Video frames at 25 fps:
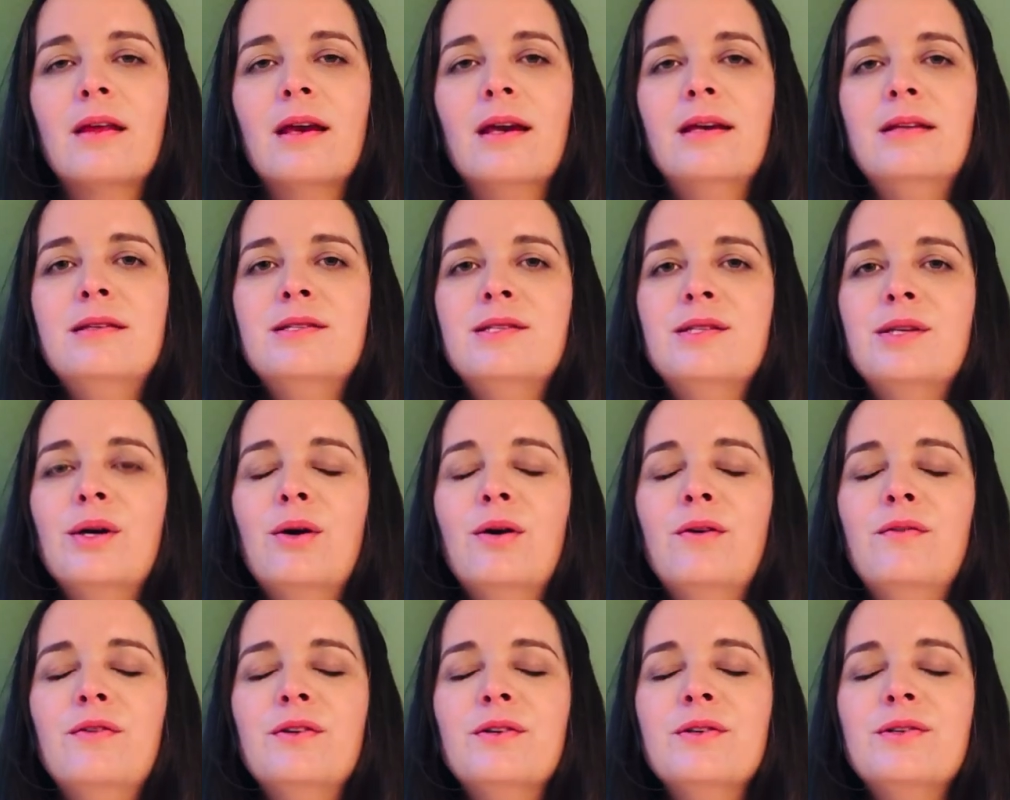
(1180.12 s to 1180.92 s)
And so,
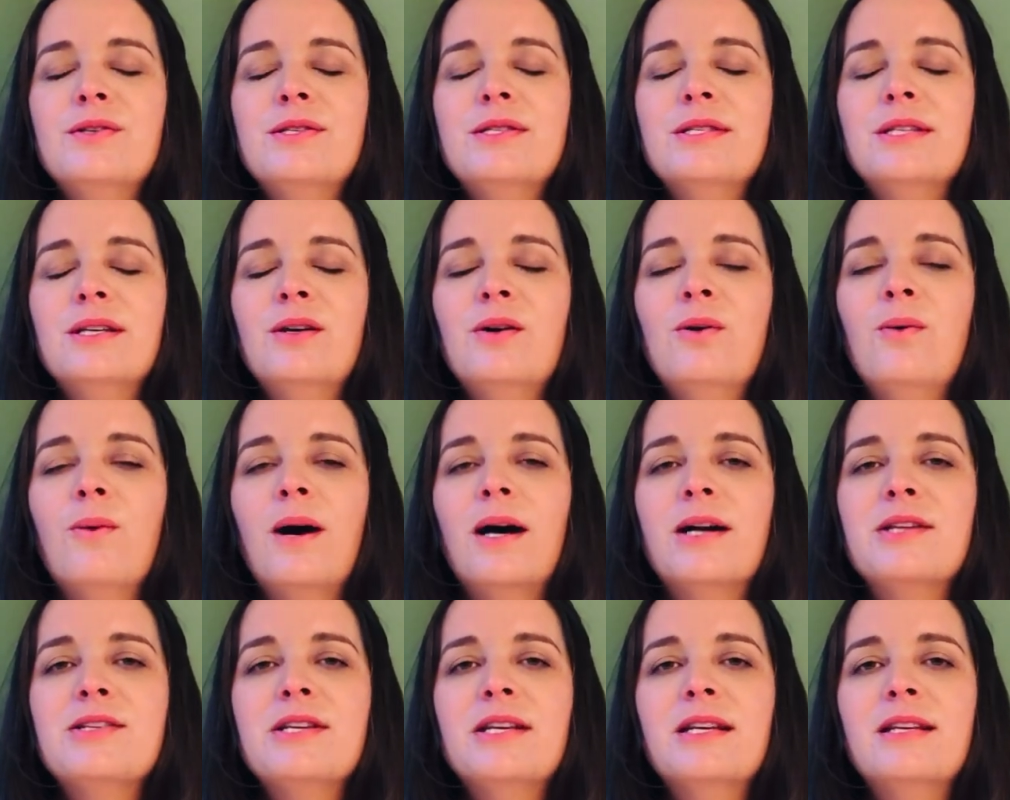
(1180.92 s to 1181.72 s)
if you're still
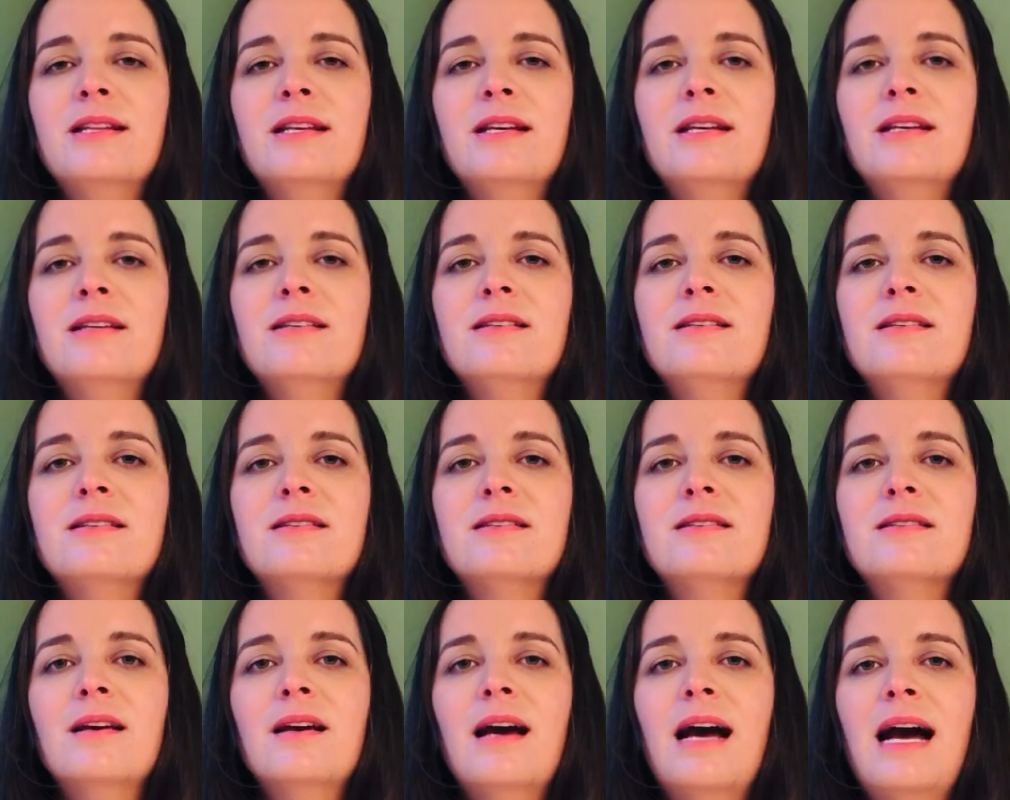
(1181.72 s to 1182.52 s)
watching
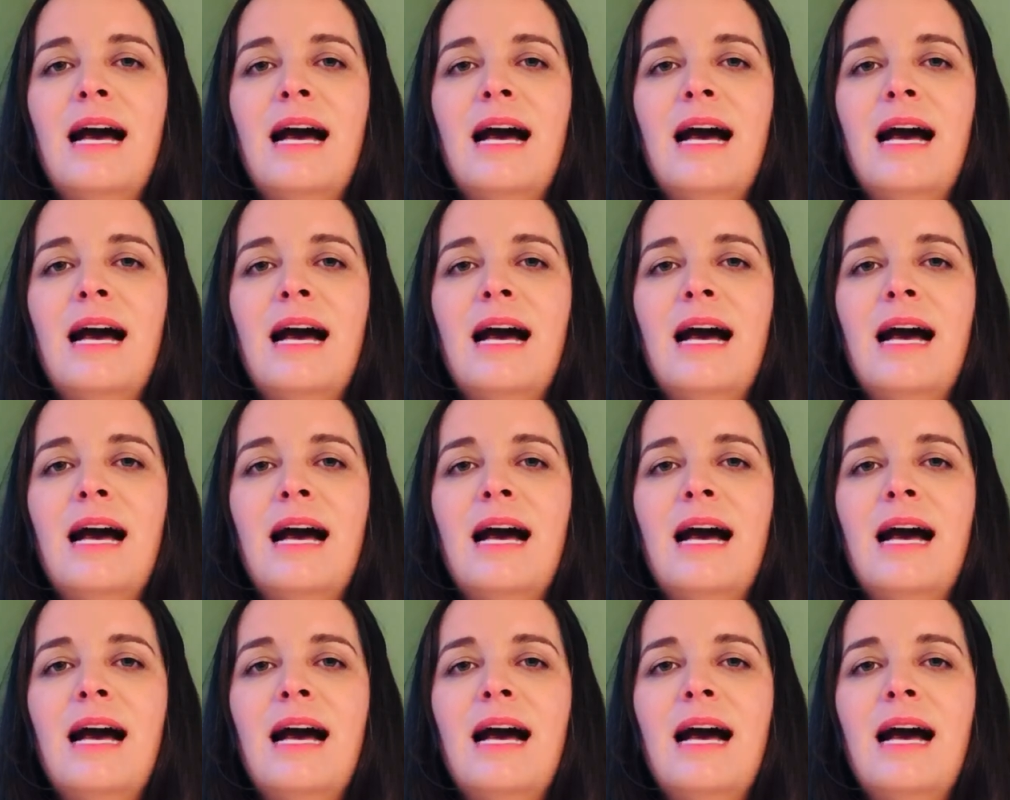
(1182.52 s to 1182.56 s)
this,